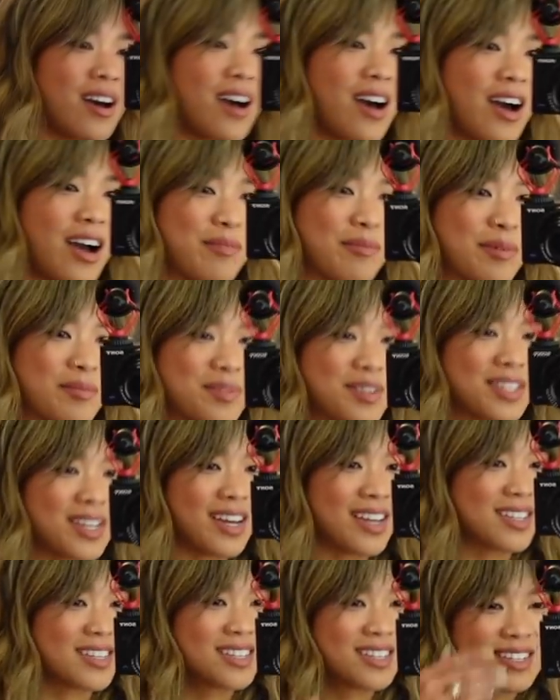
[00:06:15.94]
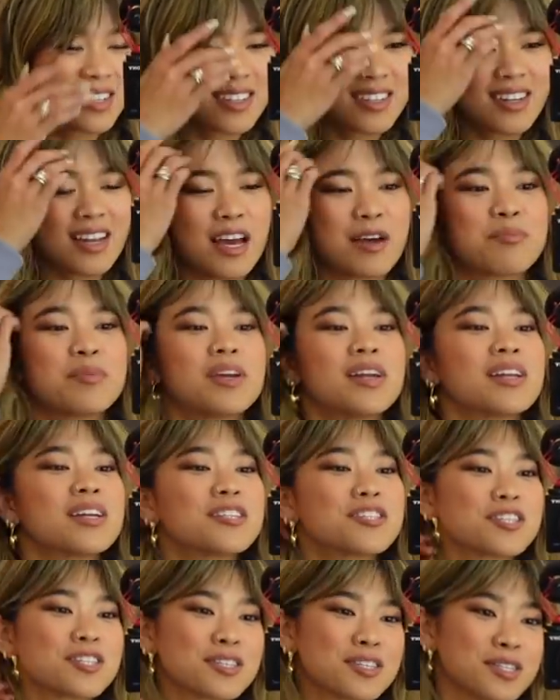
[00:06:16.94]
I'm obsessed. I mean,
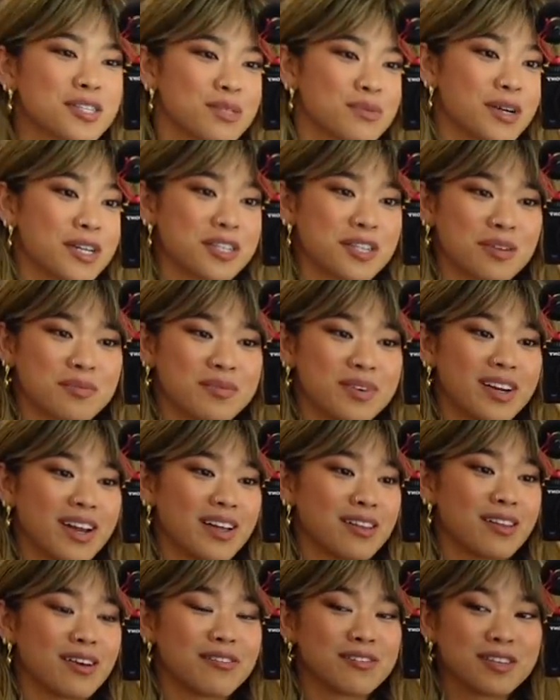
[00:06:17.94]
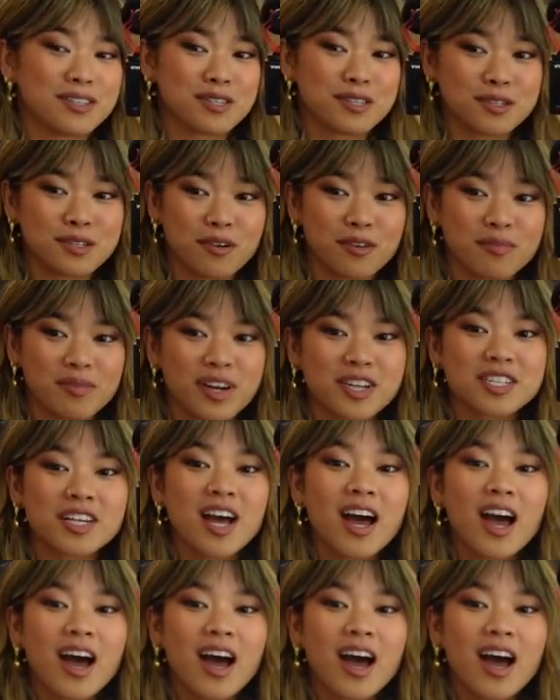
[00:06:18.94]
it's just a sweatshirt, but I love it so much.